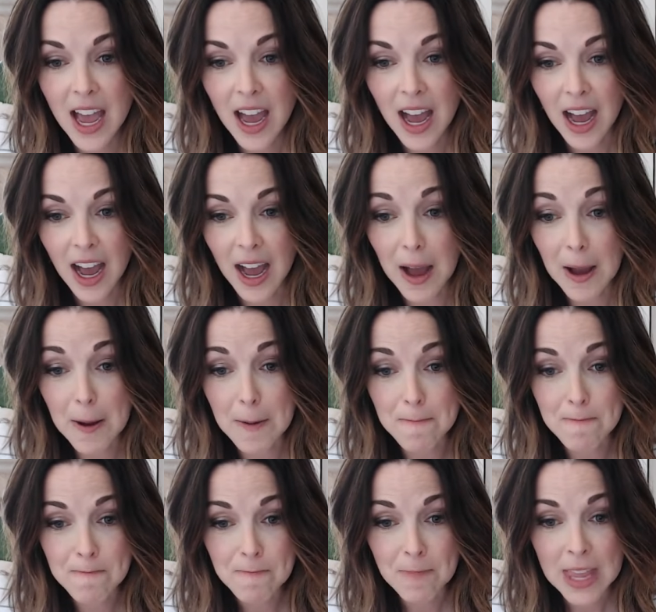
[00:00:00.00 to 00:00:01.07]

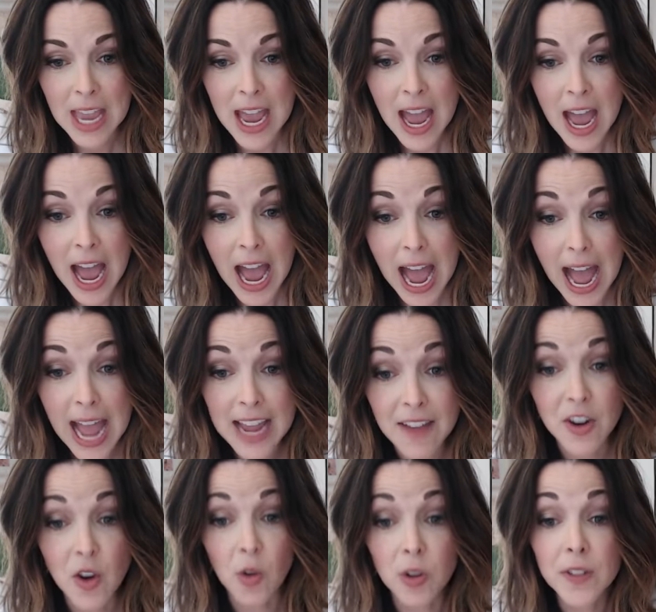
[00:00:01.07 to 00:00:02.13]
I have
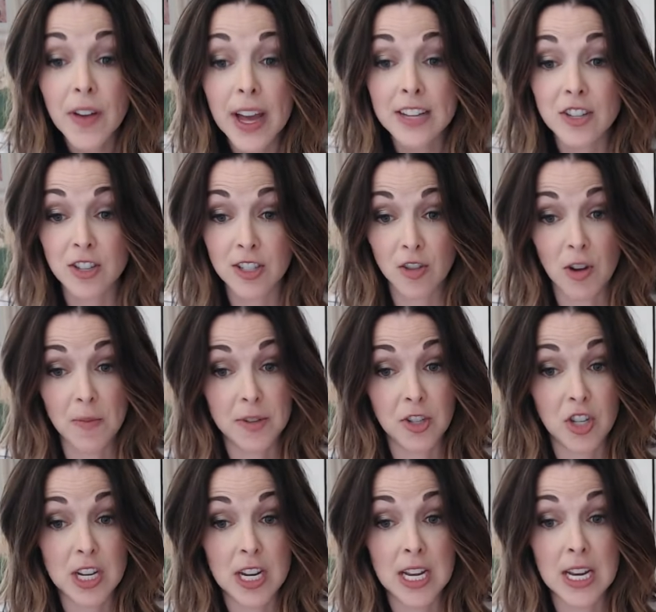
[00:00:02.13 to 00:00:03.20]
an old-fashioned sewing
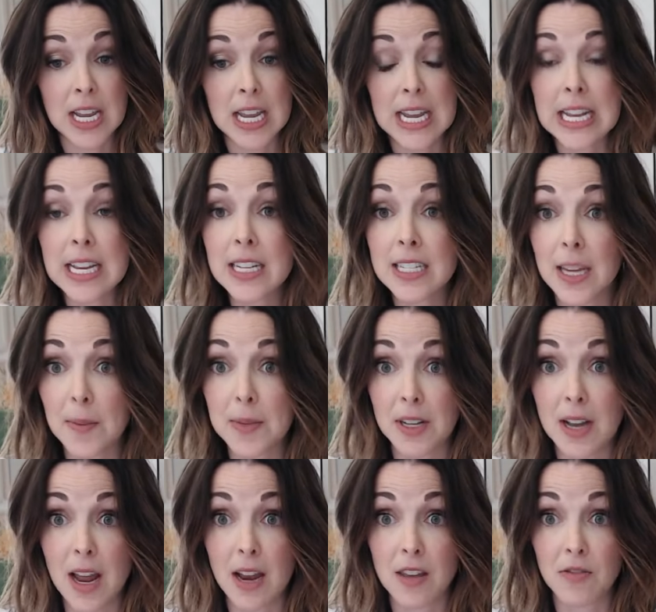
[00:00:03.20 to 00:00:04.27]
machine. Any tips on
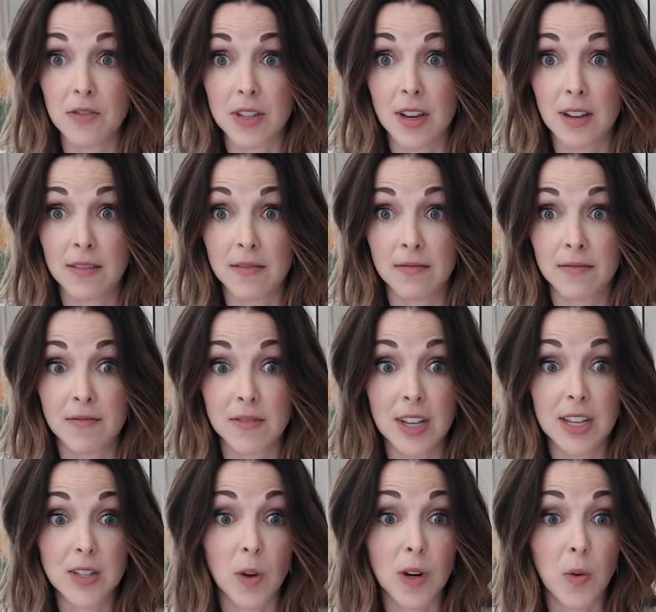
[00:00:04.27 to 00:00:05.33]
how to use it? So
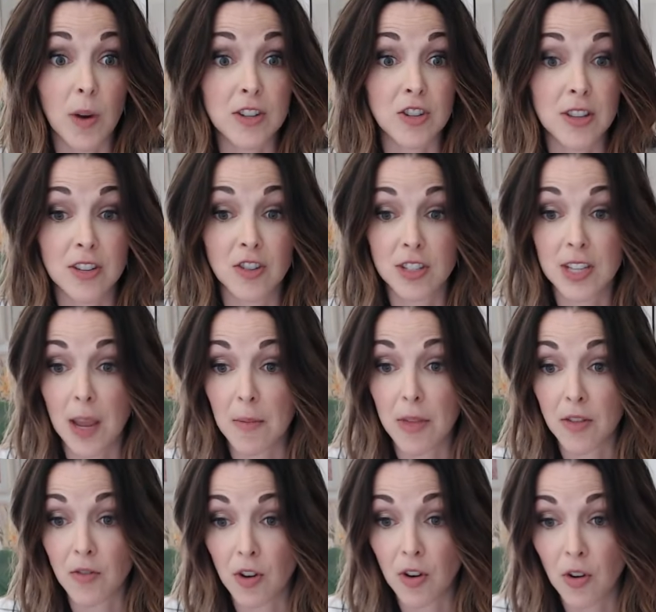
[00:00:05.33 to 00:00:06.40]
that's one question that just came
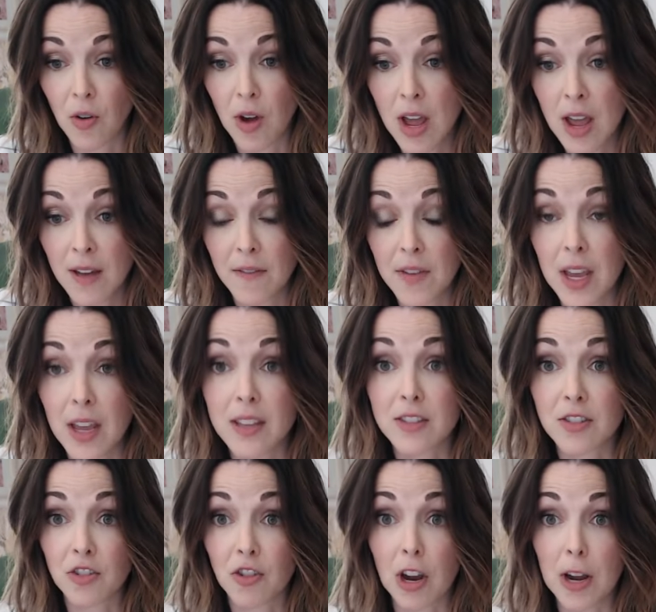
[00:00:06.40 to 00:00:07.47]
through via
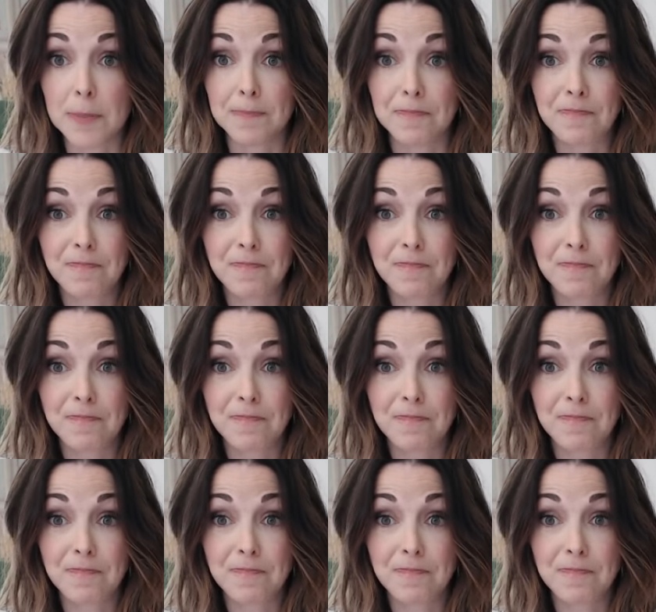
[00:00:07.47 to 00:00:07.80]
Instagram.